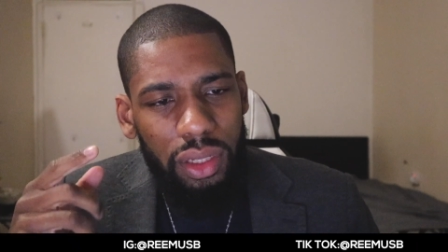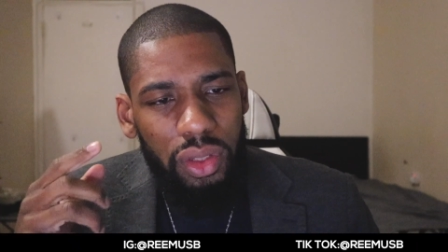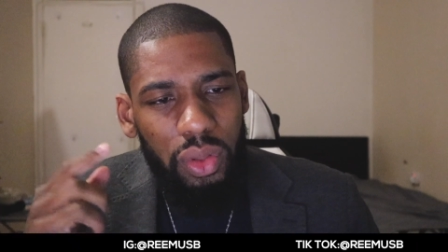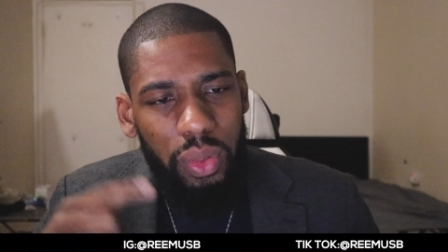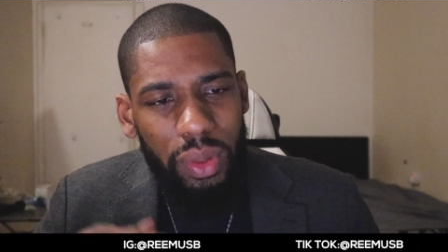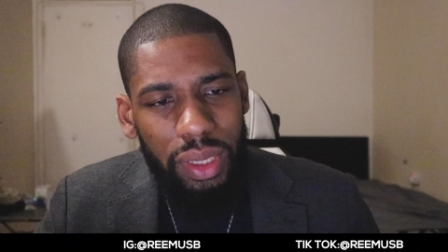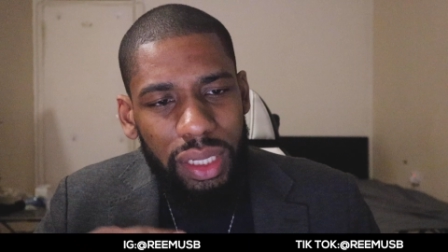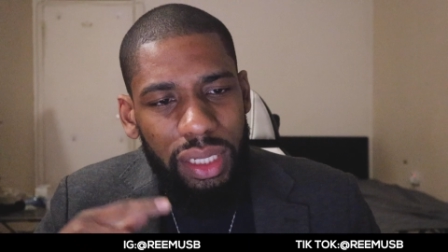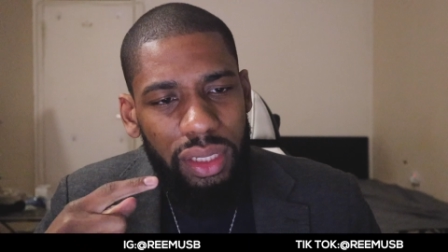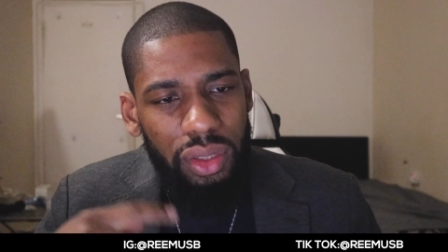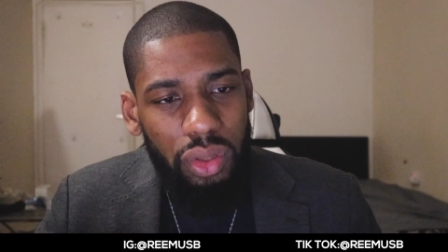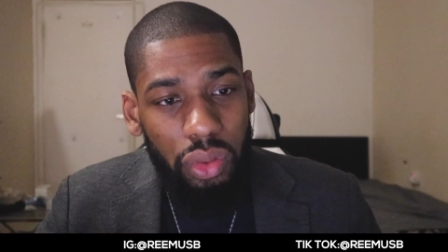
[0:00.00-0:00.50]
a
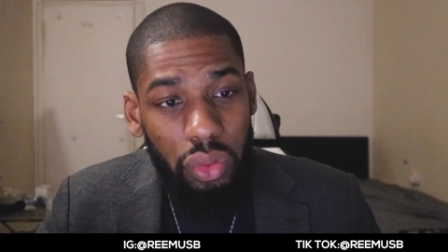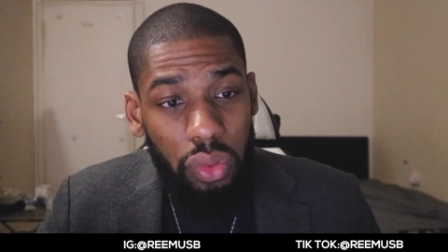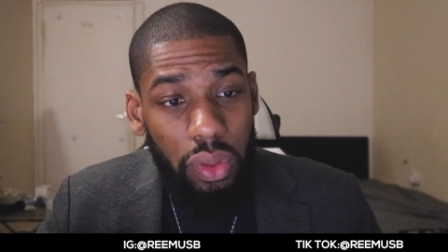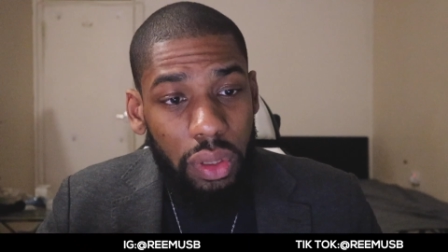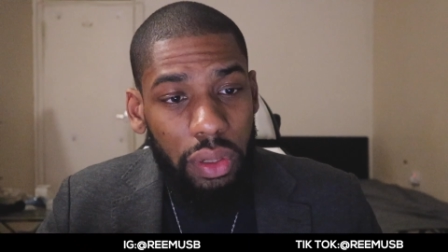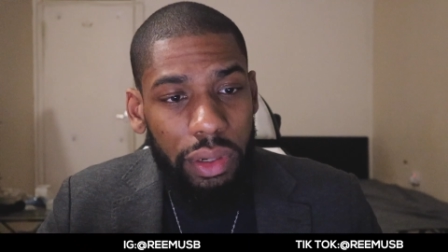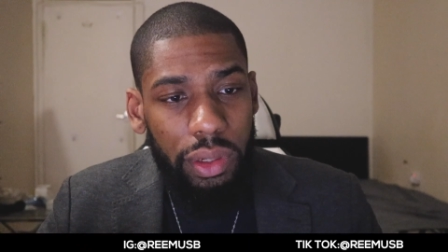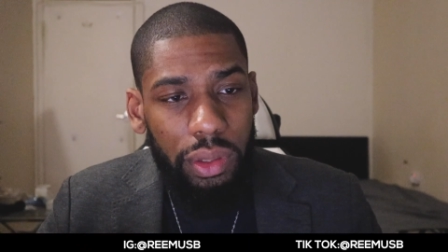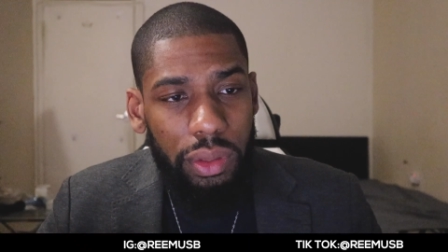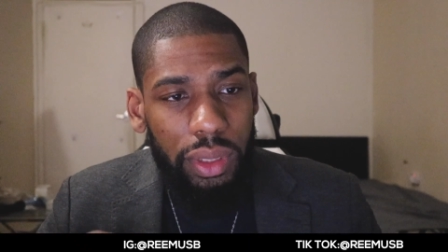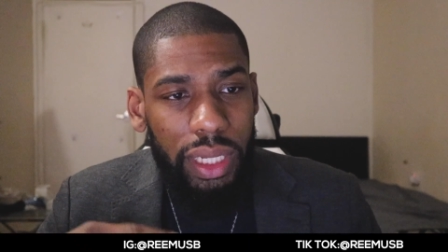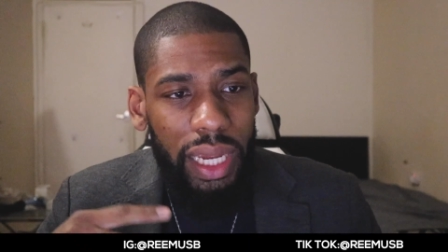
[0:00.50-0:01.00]
22
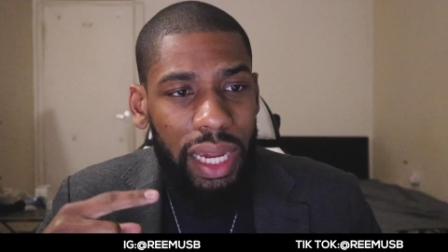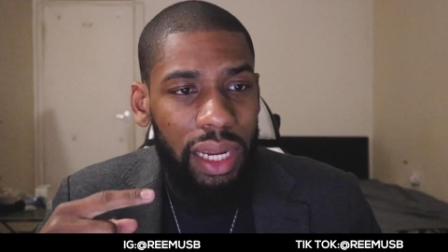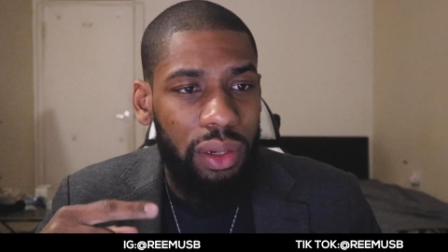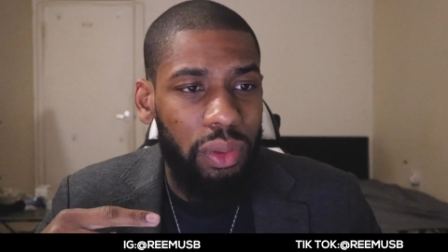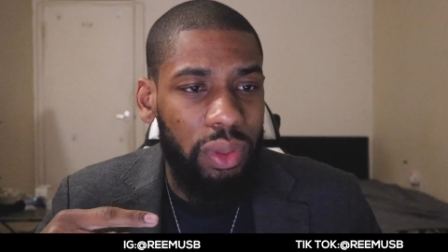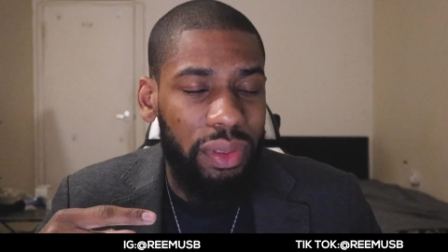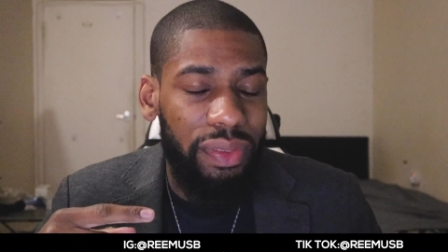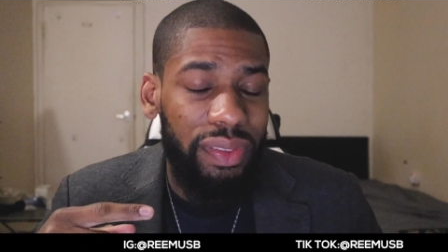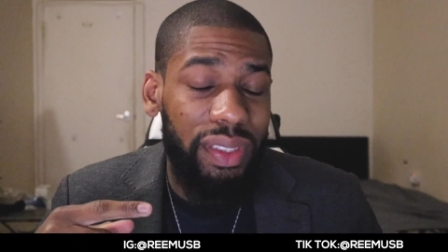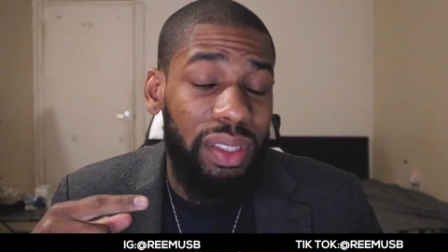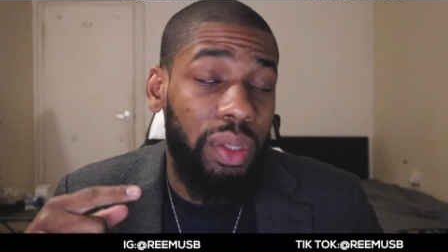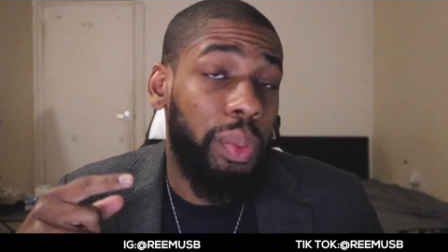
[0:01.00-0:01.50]
year old
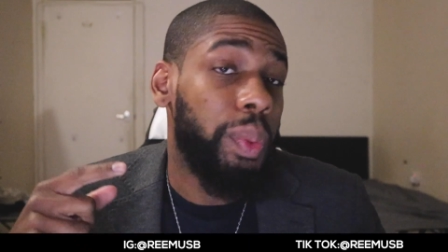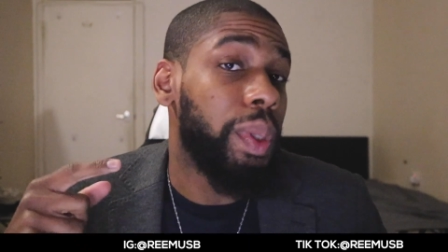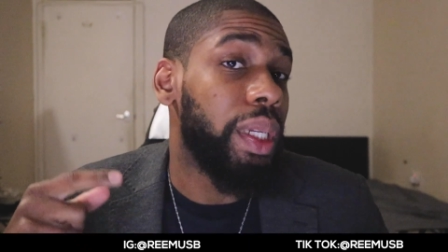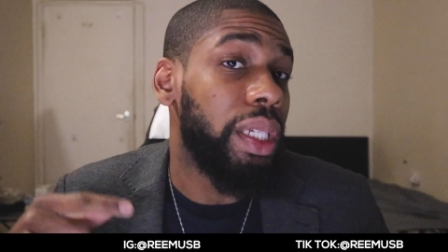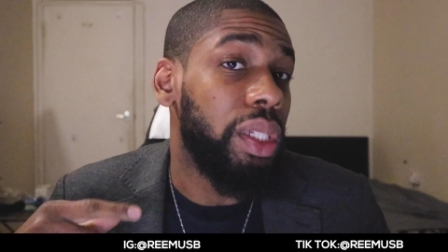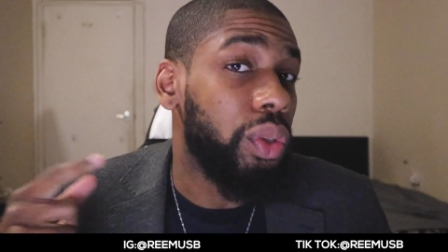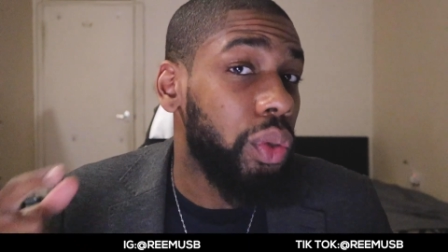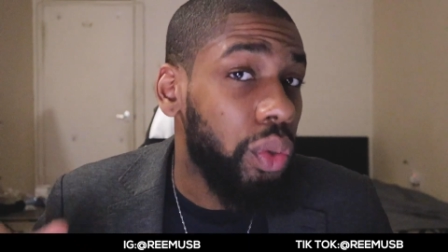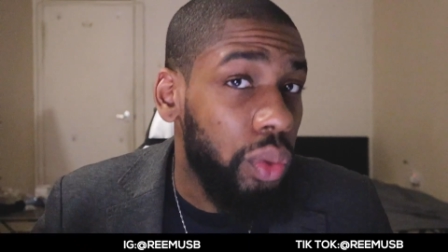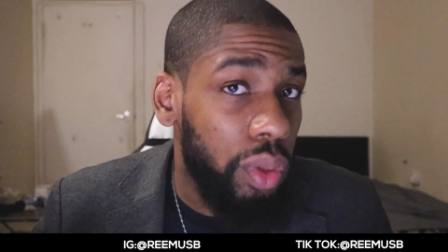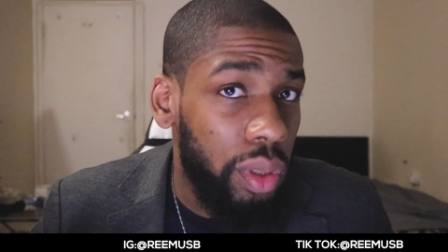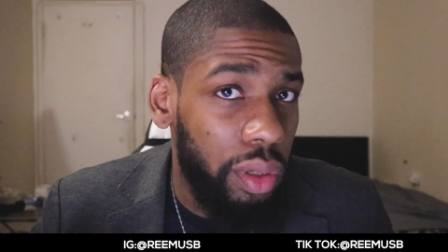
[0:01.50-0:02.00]
getting with a
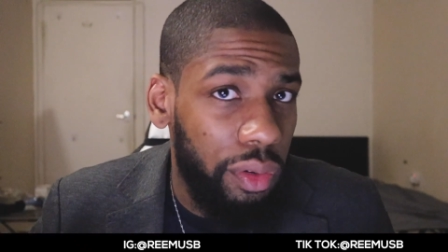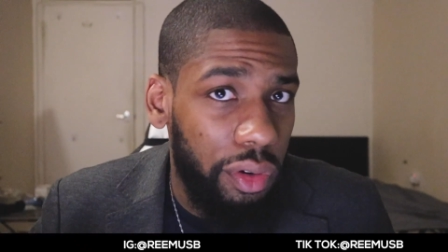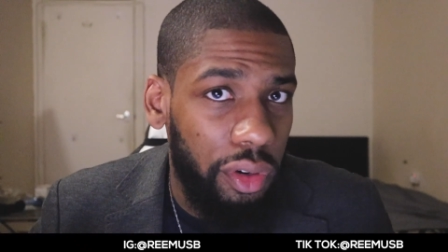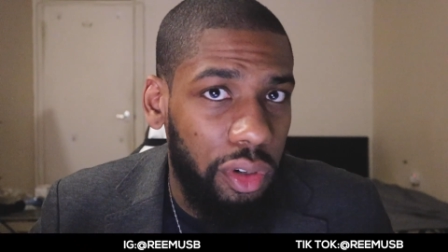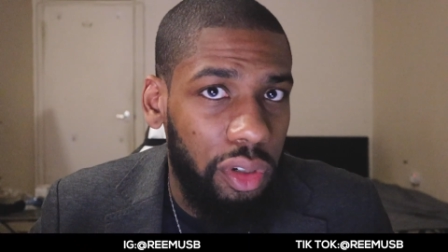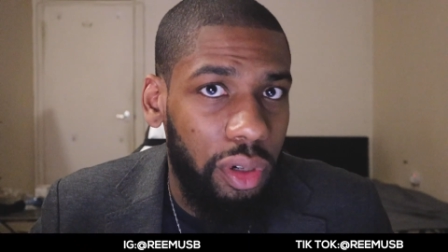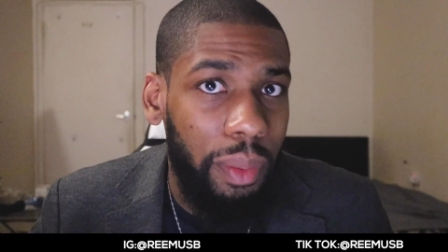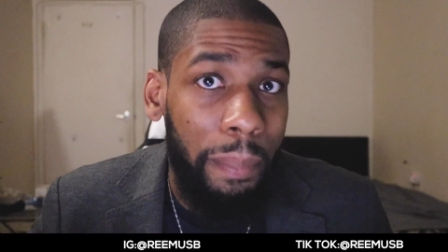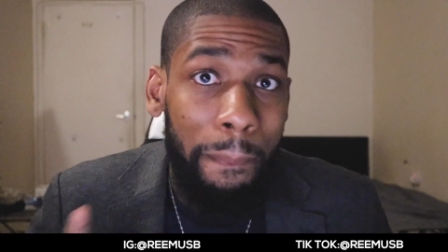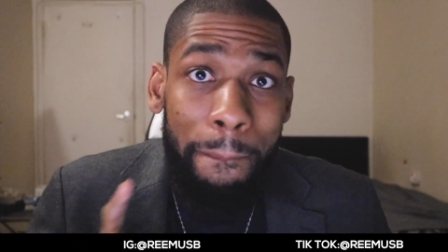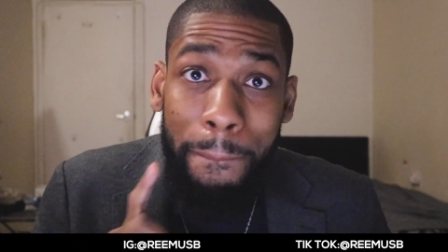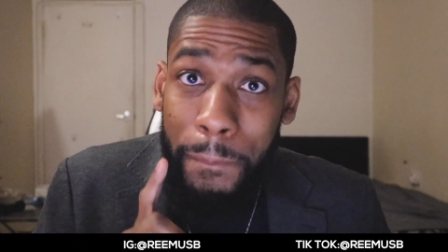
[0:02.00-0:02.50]
22 year
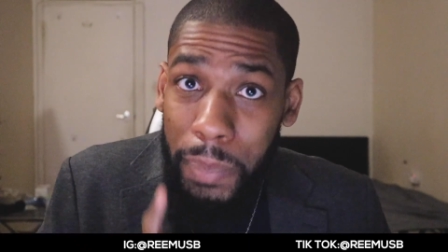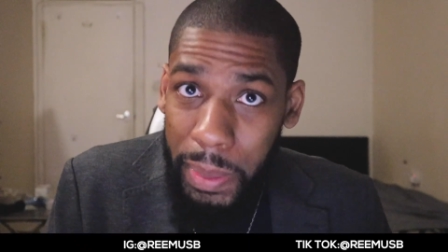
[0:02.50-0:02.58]
old.